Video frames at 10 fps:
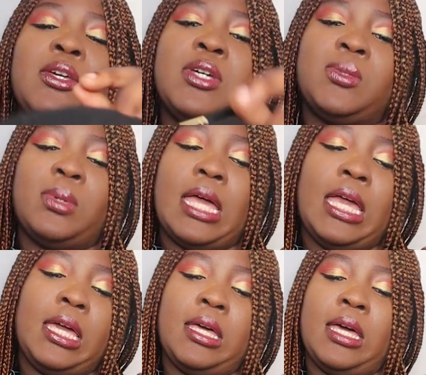it goes with
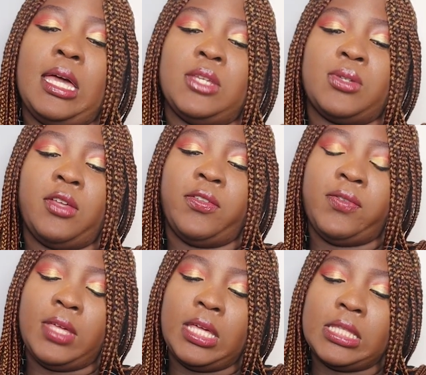like casual
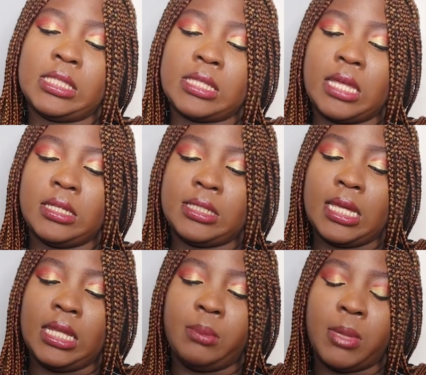fits and
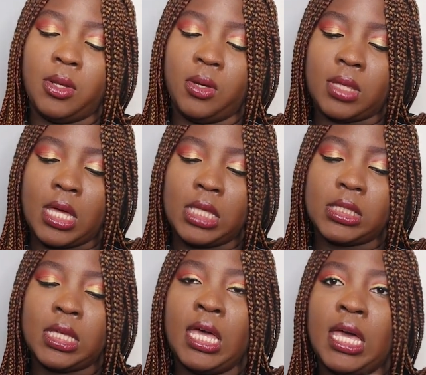denim and all
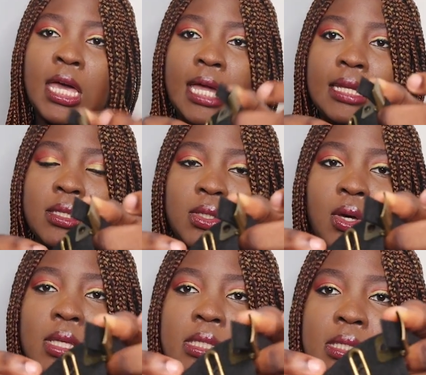that. And it's
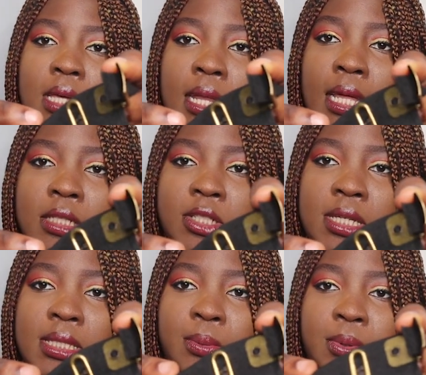got an
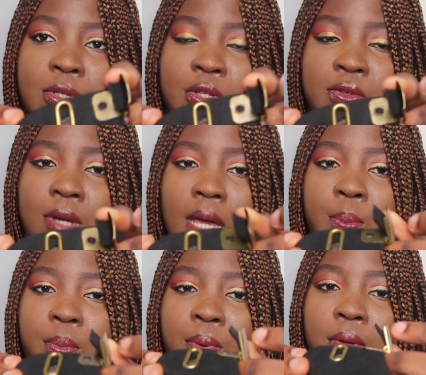adjustable
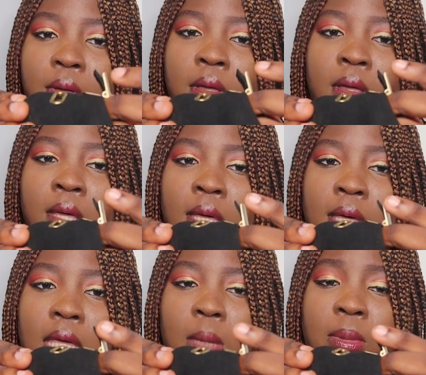strap.
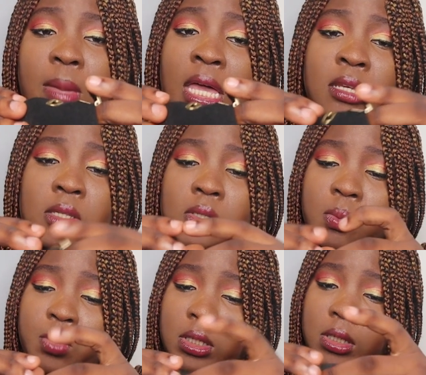Yeah, but my head is
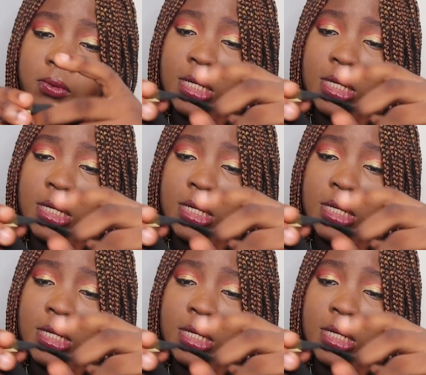too big